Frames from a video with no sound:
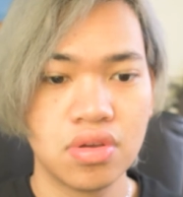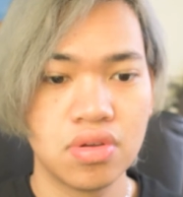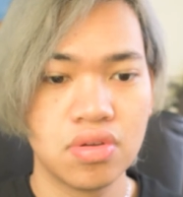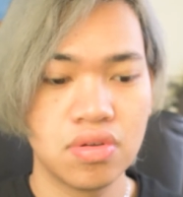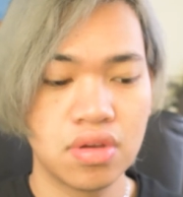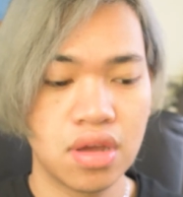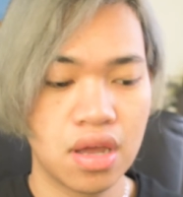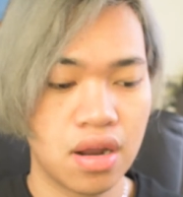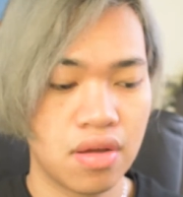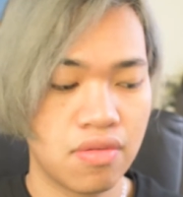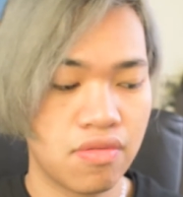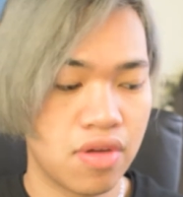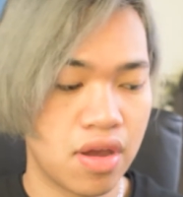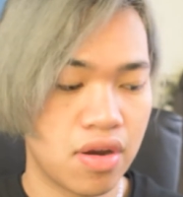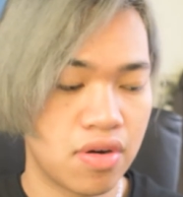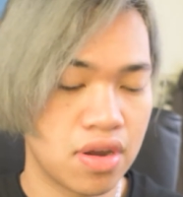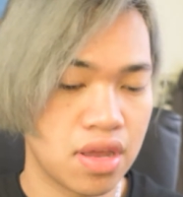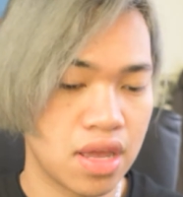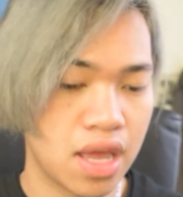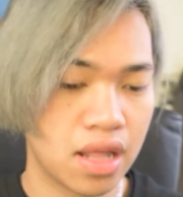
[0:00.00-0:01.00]
you get a
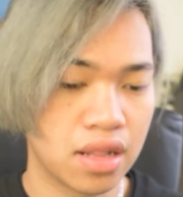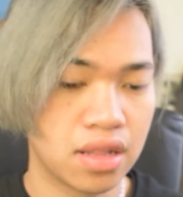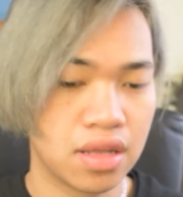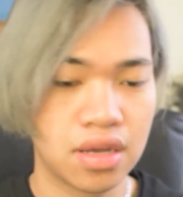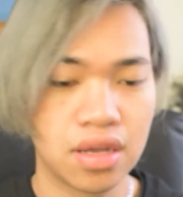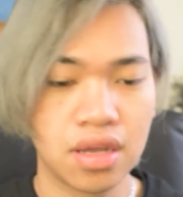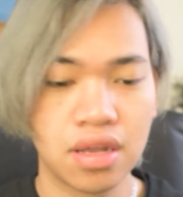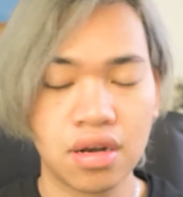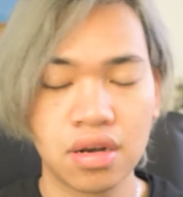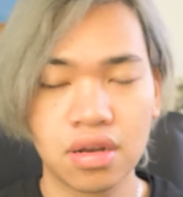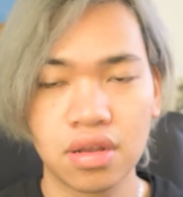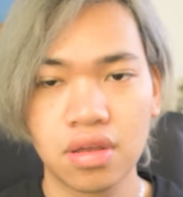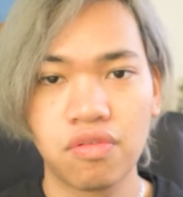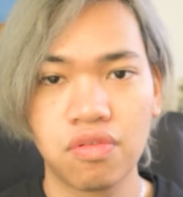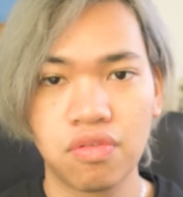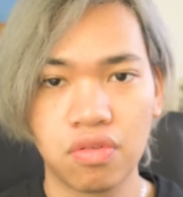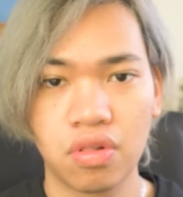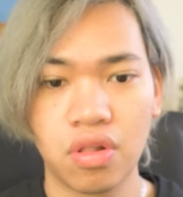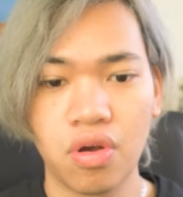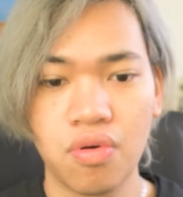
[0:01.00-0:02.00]
very elegant,
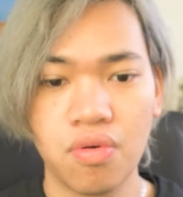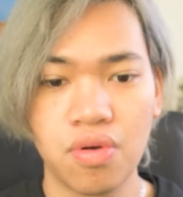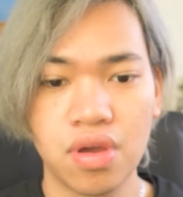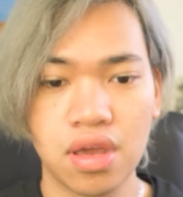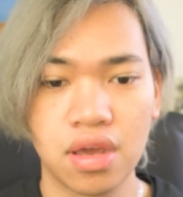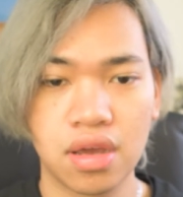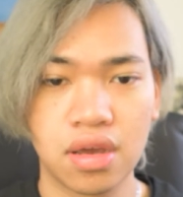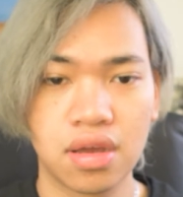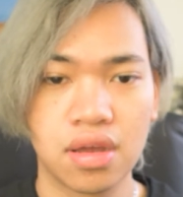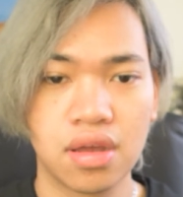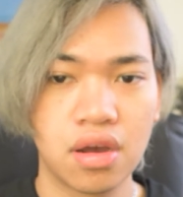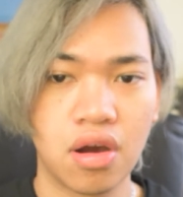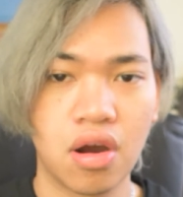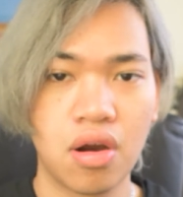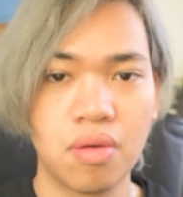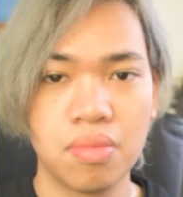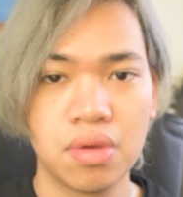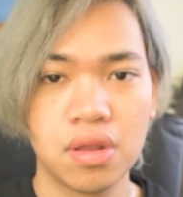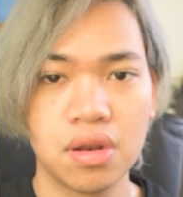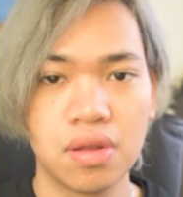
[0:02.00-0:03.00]
flowing
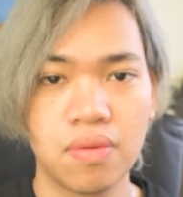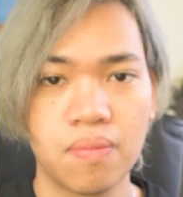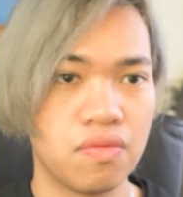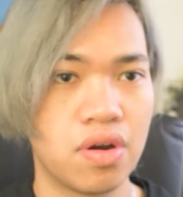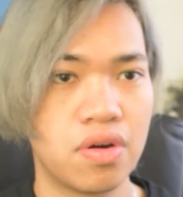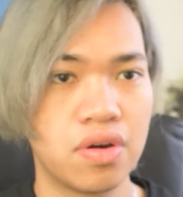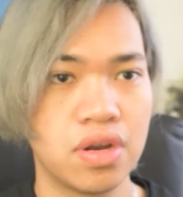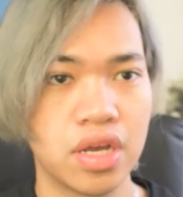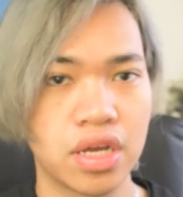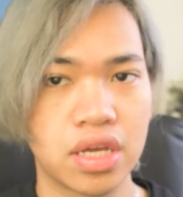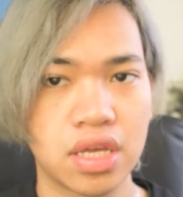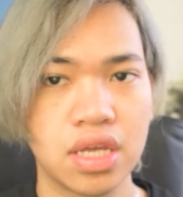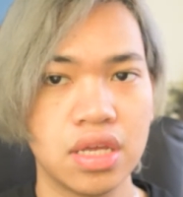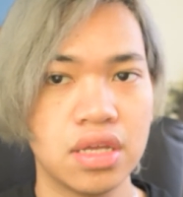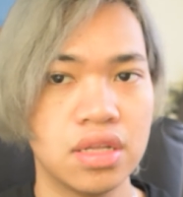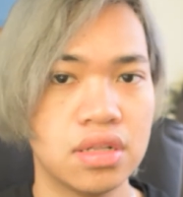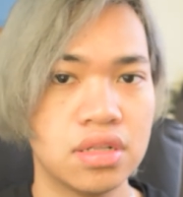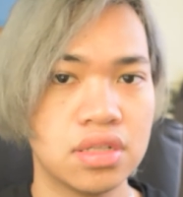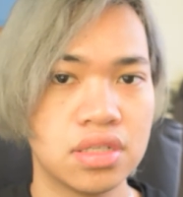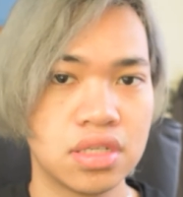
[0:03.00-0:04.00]
garment, very
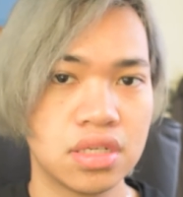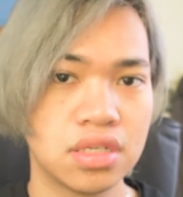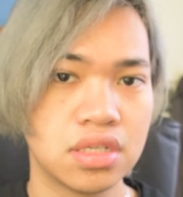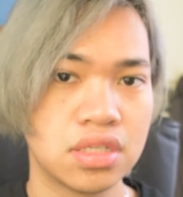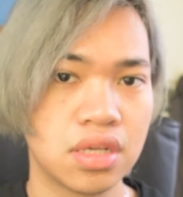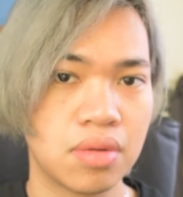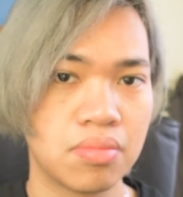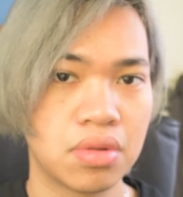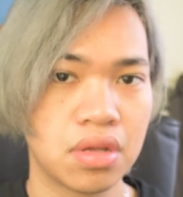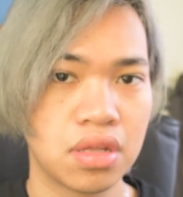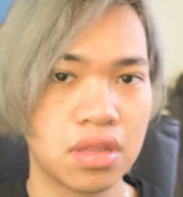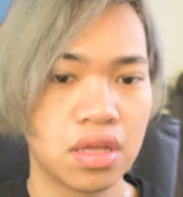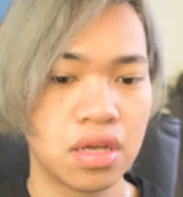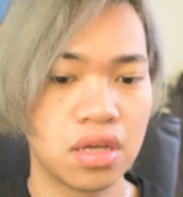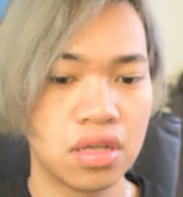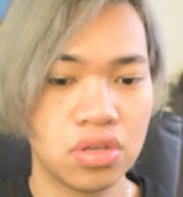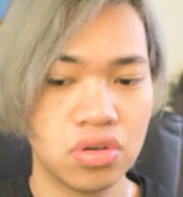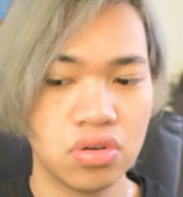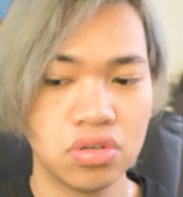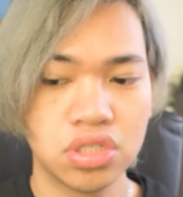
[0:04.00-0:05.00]
akin to something
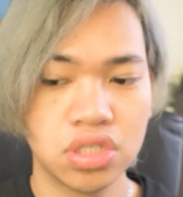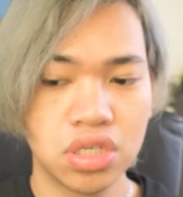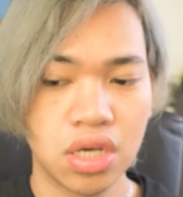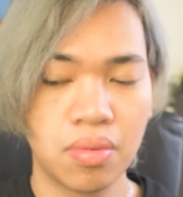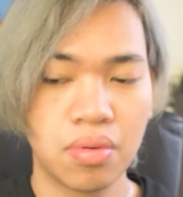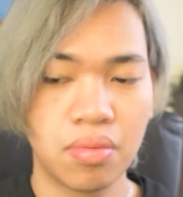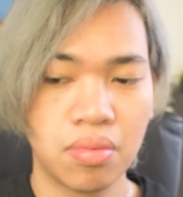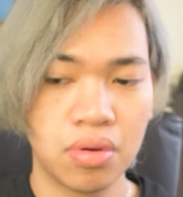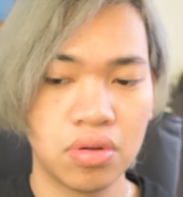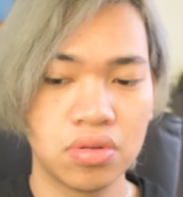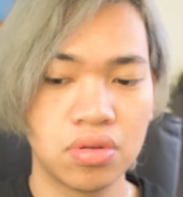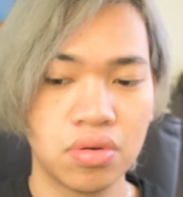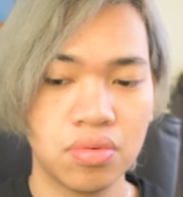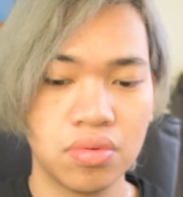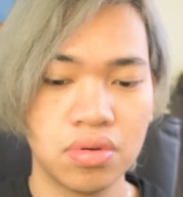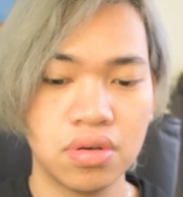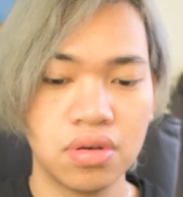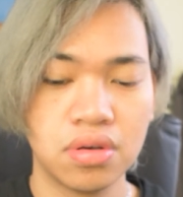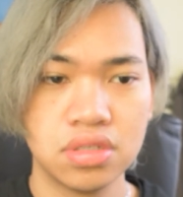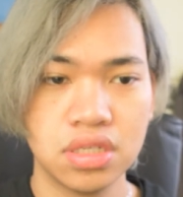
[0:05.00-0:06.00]
that Yohji Yamamoto
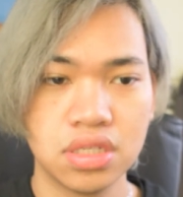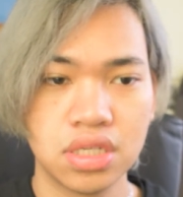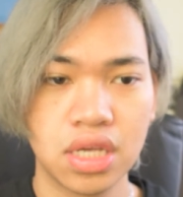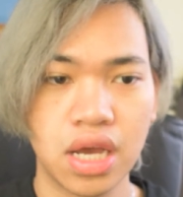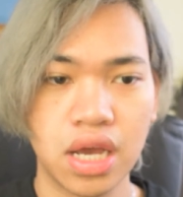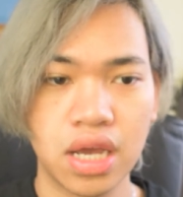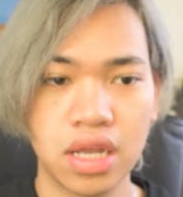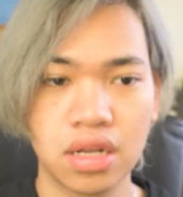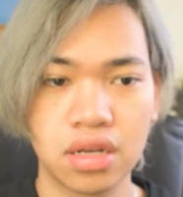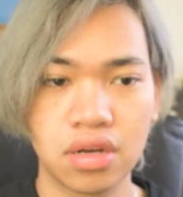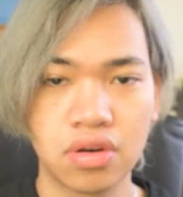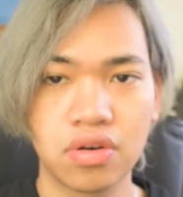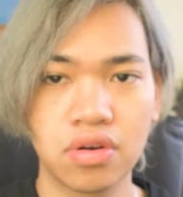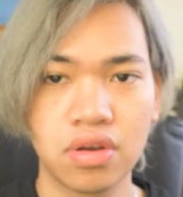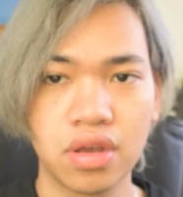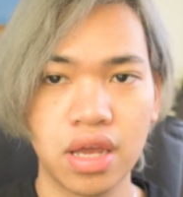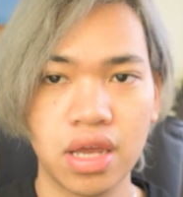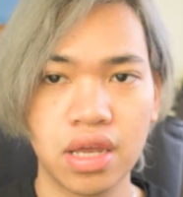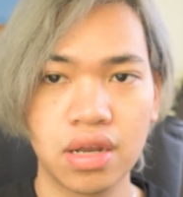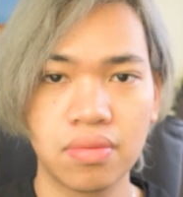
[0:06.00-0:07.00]
would design and
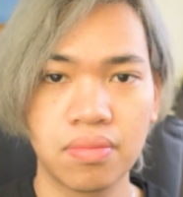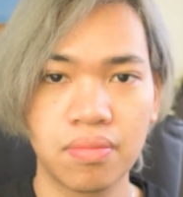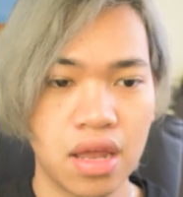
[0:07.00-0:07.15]
create.